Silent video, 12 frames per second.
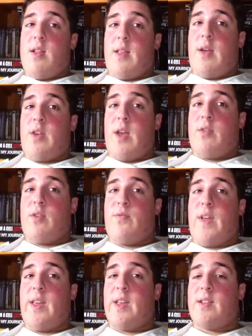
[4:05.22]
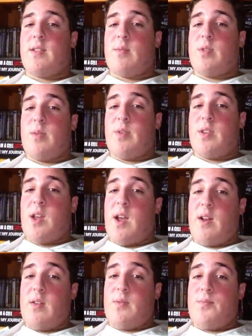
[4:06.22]
Now you have your vacant WWE
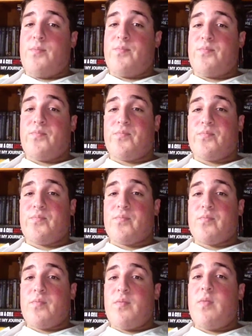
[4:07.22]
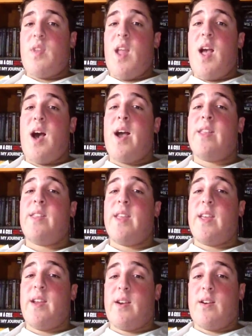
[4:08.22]
title. I
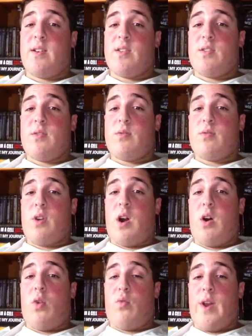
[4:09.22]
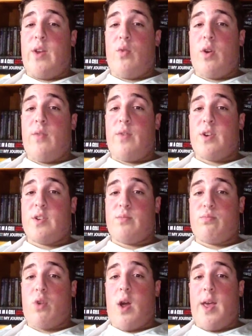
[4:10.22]
think Randy Orton versus
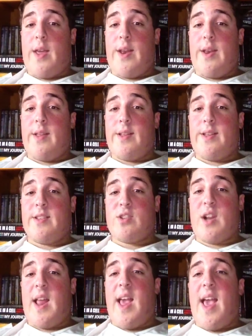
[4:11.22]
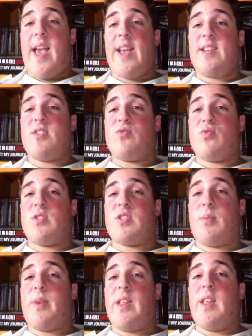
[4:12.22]
Bryan is going to end with
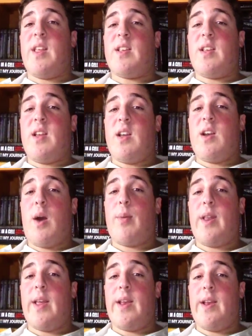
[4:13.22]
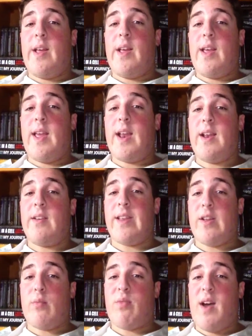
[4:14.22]
somebody coming in, hitting
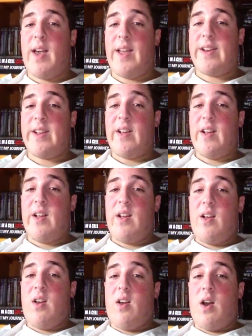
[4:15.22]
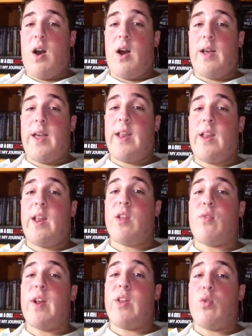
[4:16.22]
Daniel Bryan,
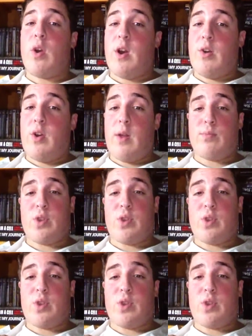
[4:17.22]
hitting Randy Orton,